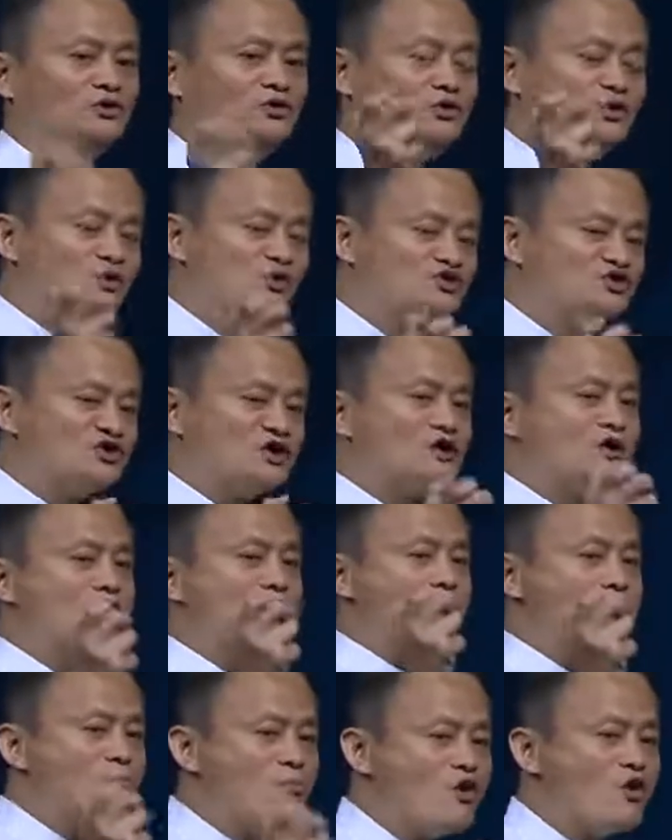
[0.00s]
using
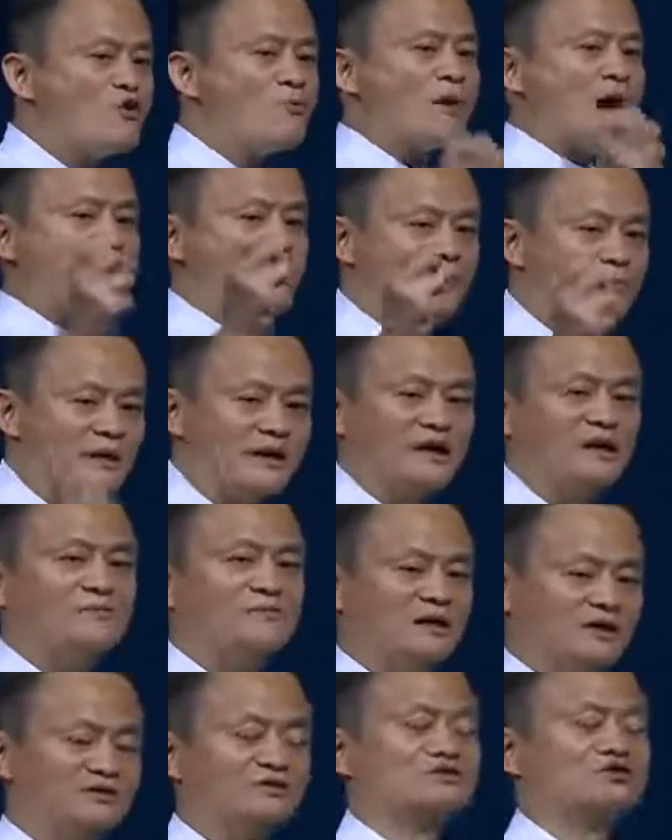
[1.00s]
mobile
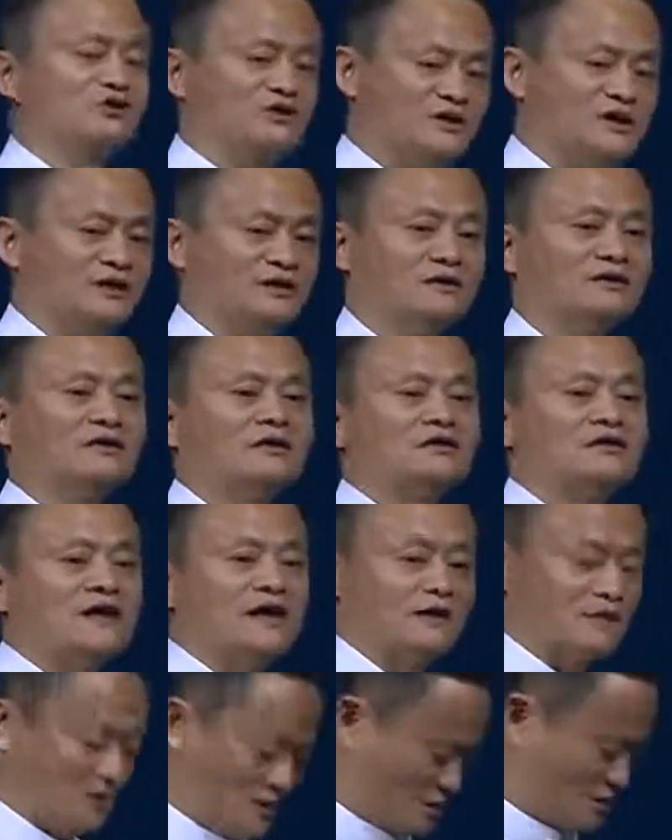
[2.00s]
payment today,
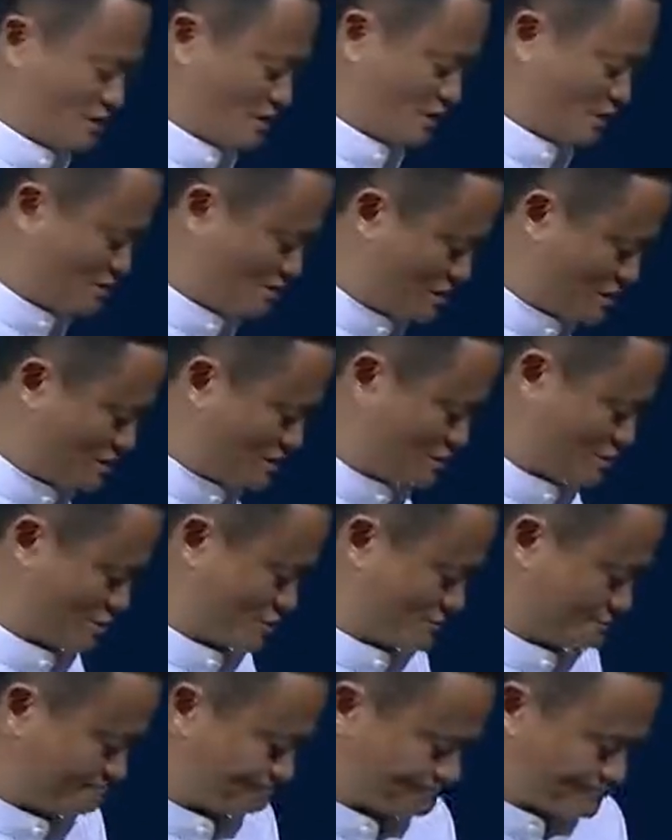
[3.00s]
that in
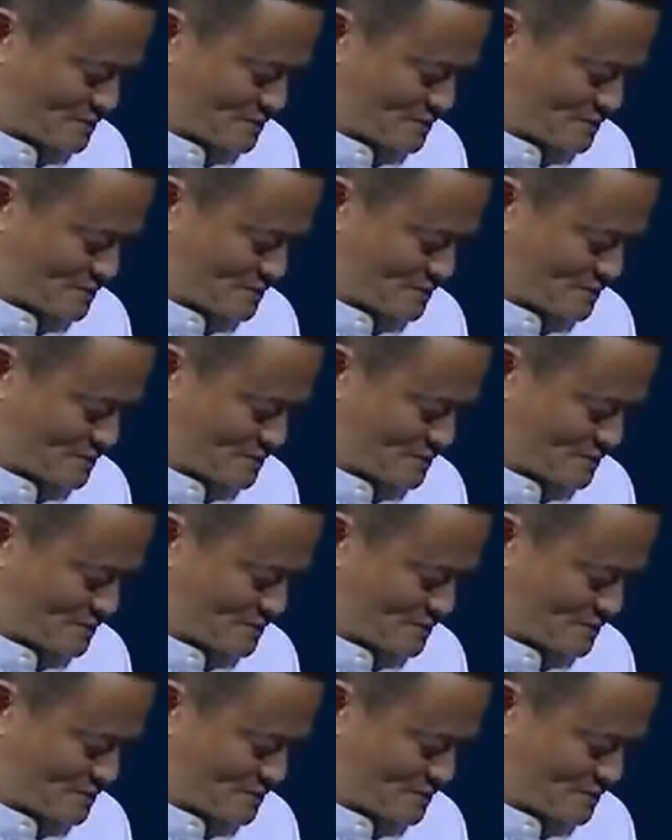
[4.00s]
Asia.